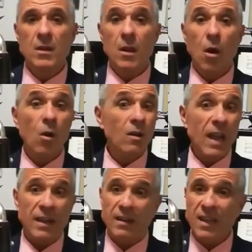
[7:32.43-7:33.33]

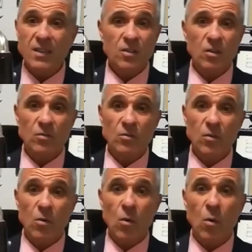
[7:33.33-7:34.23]
Online lessons
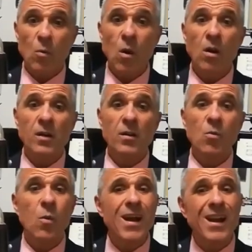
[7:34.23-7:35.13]
work
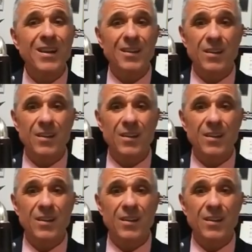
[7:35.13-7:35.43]
well